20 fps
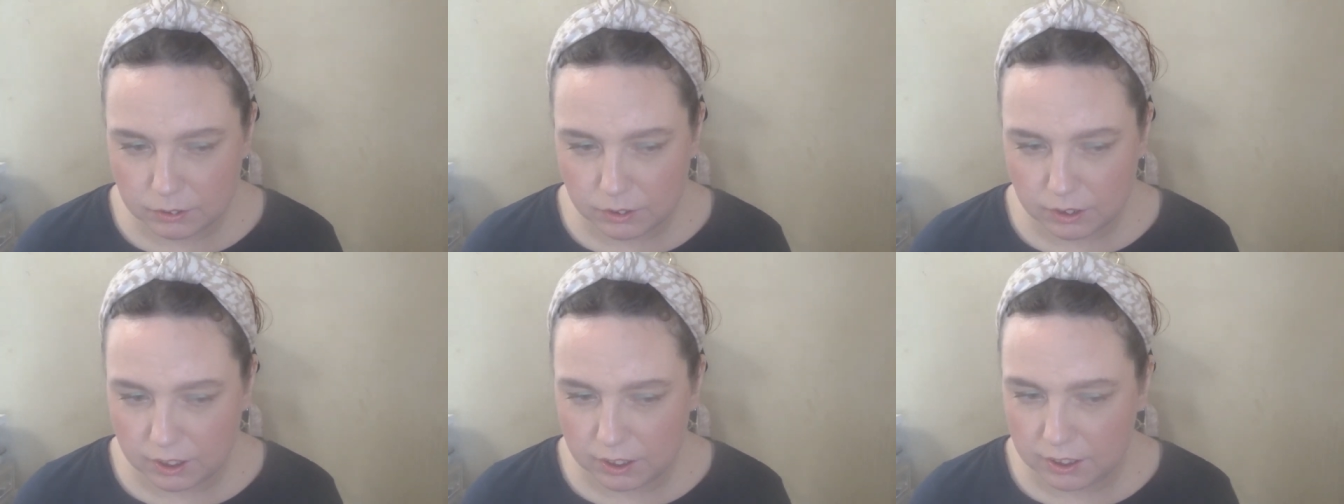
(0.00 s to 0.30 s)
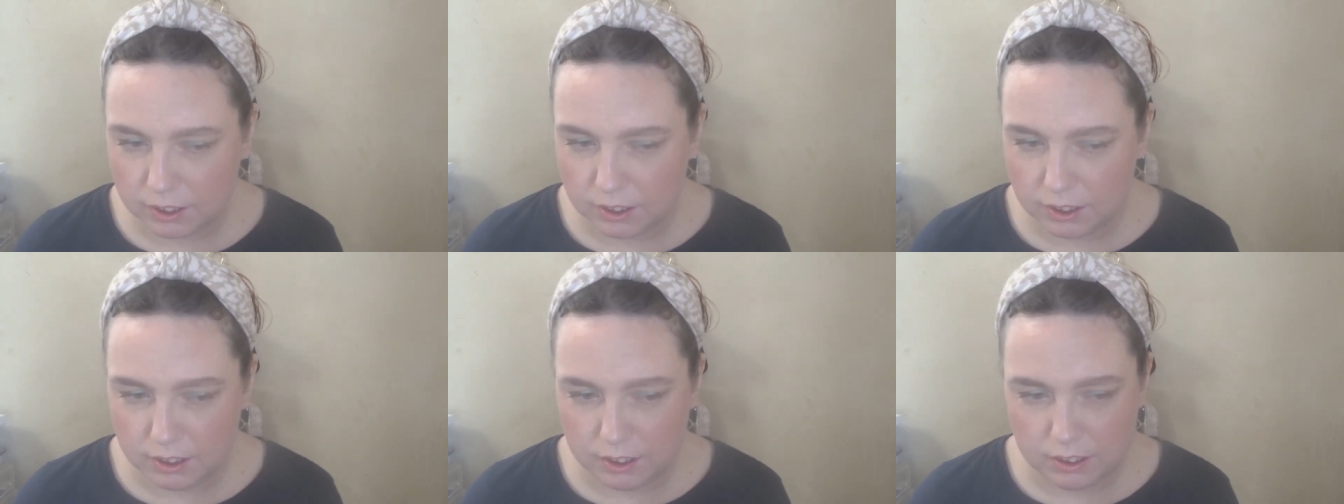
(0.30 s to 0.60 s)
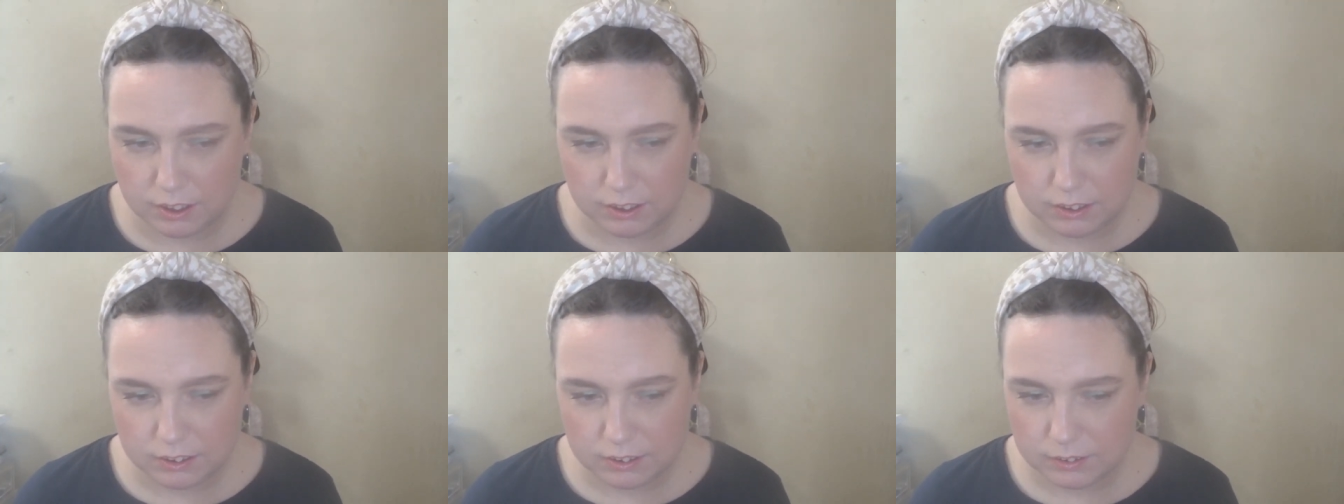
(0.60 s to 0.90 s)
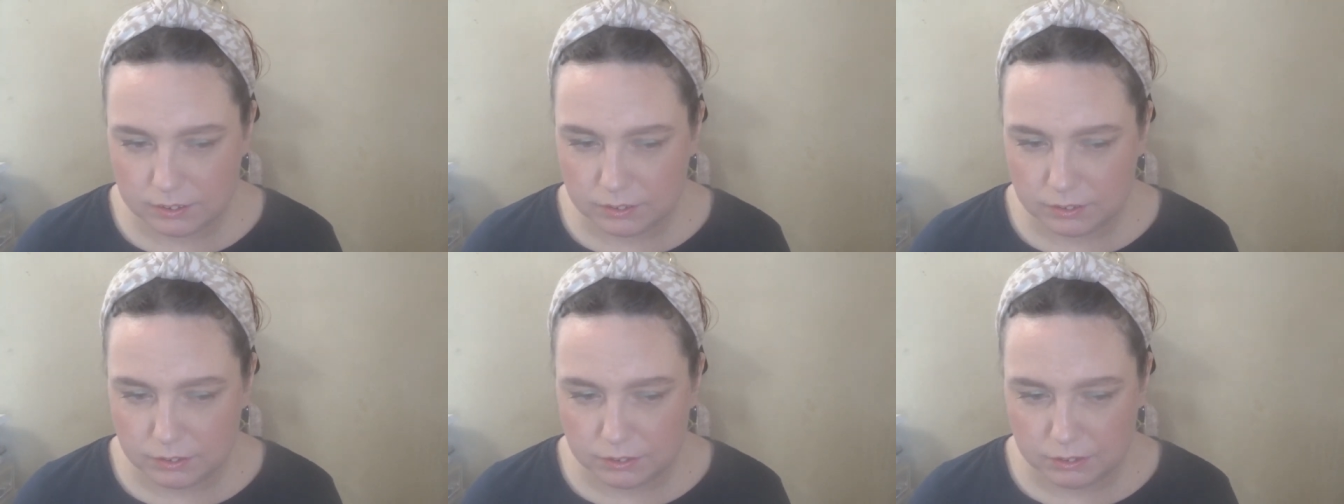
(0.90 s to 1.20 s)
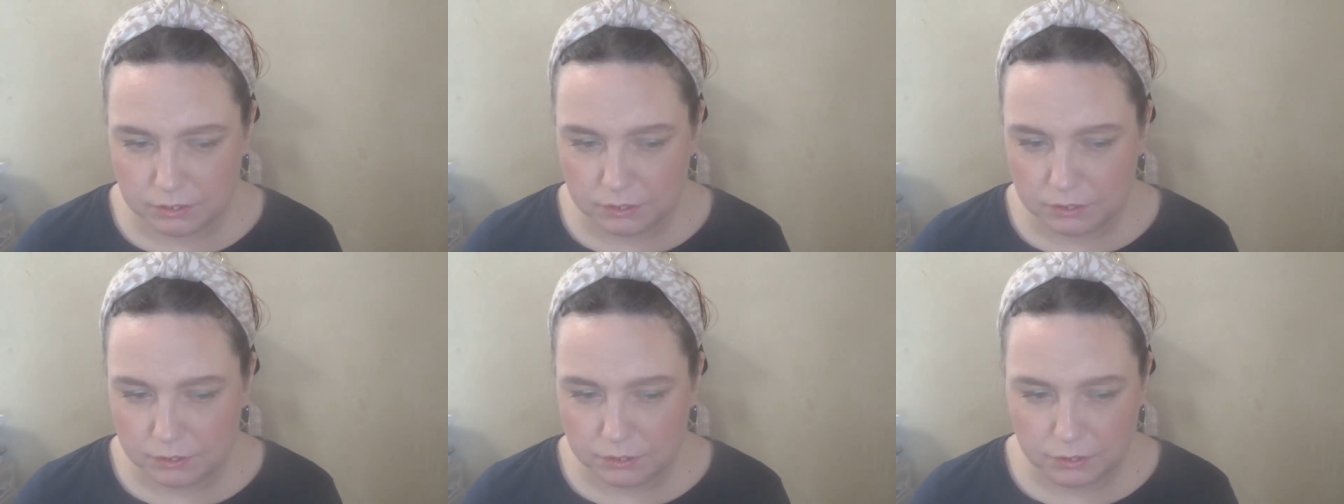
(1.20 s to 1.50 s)
God,
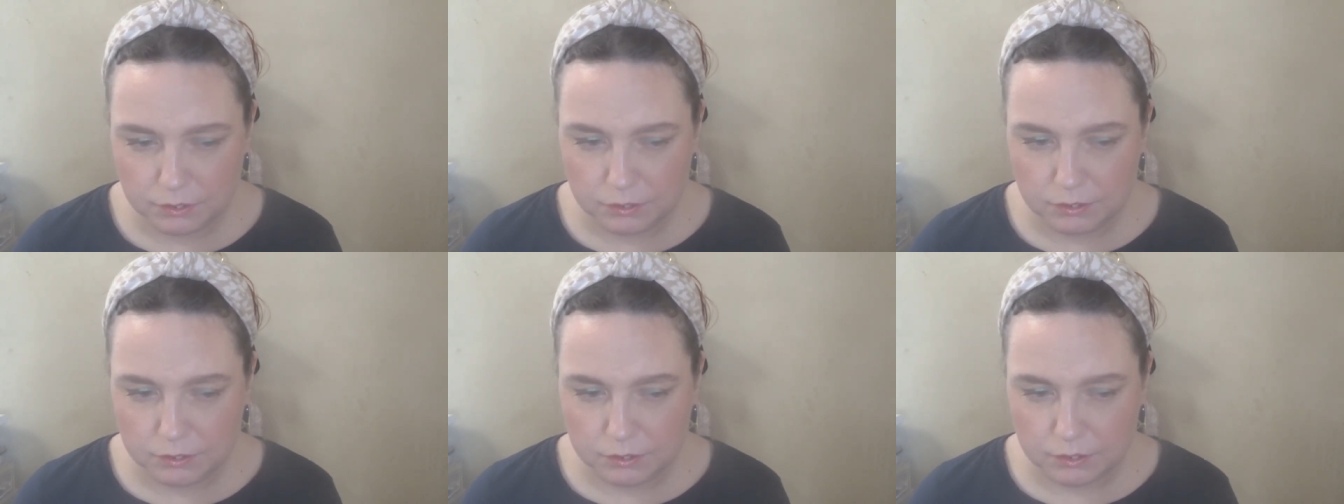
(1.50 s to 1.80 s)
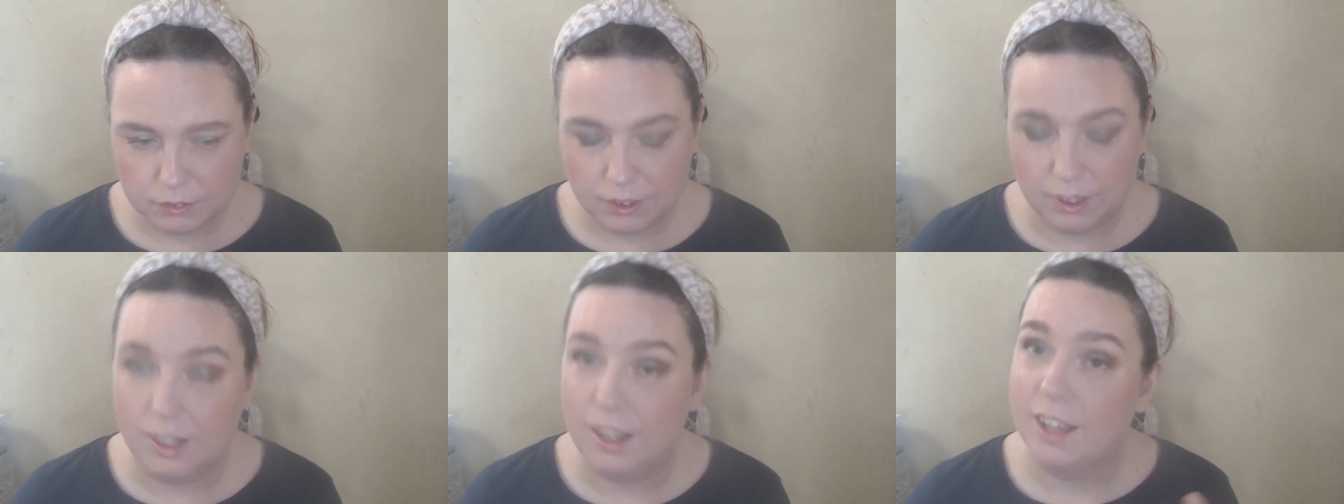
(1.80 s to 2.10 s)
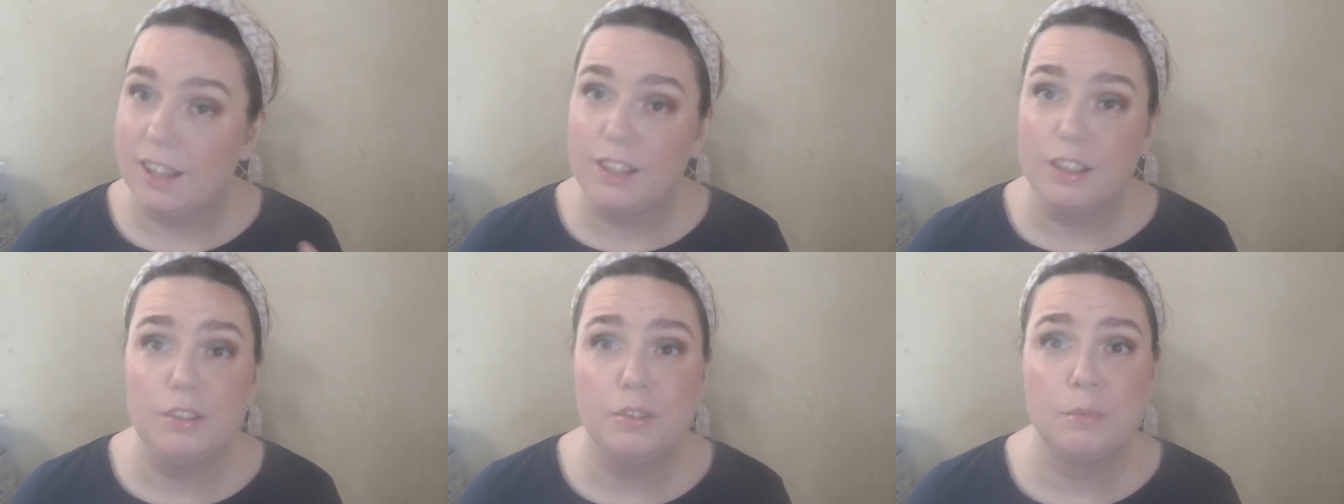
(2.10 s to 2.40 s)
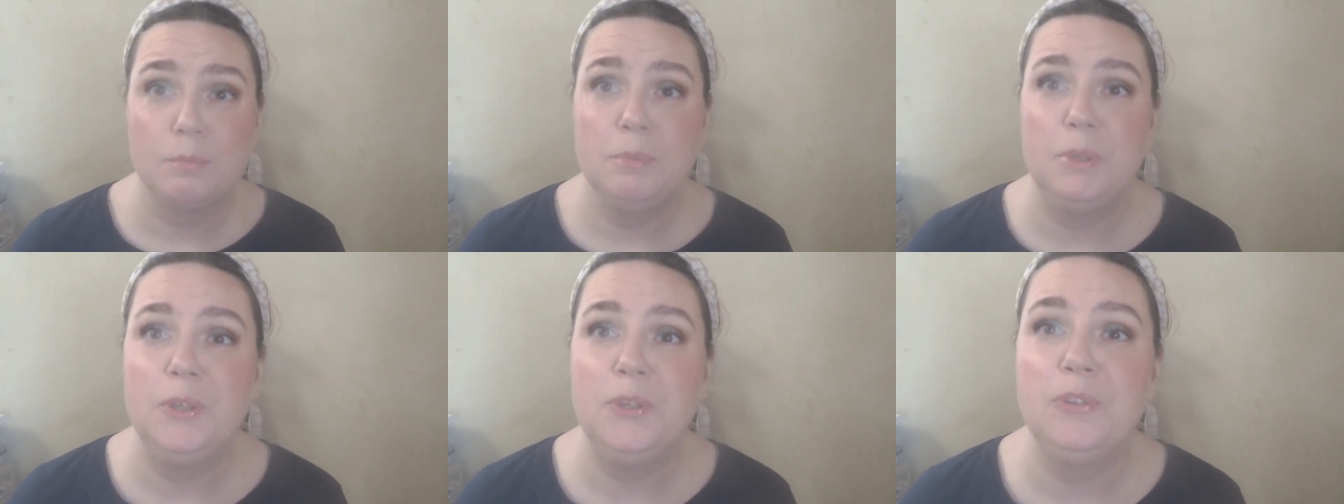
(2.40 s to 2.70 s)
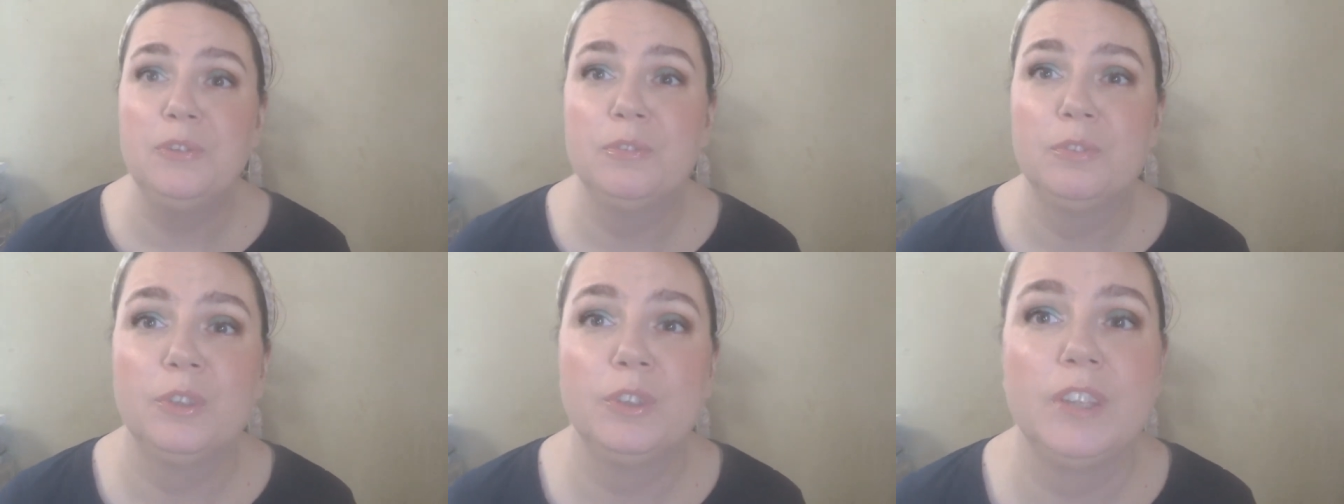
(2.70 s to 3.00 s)
the color is
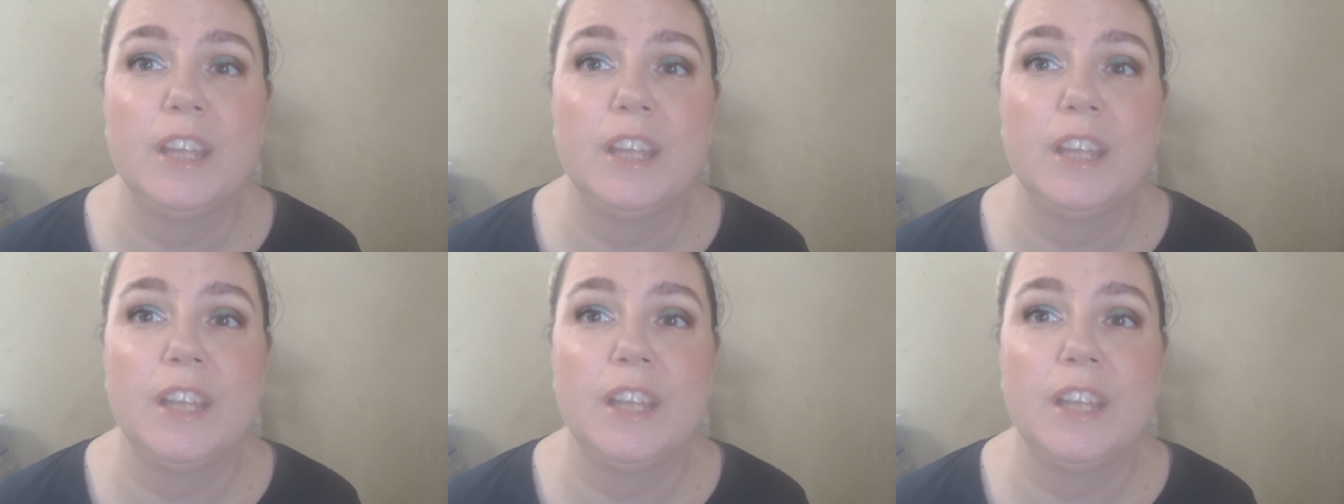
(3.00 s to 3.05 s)
beautiful.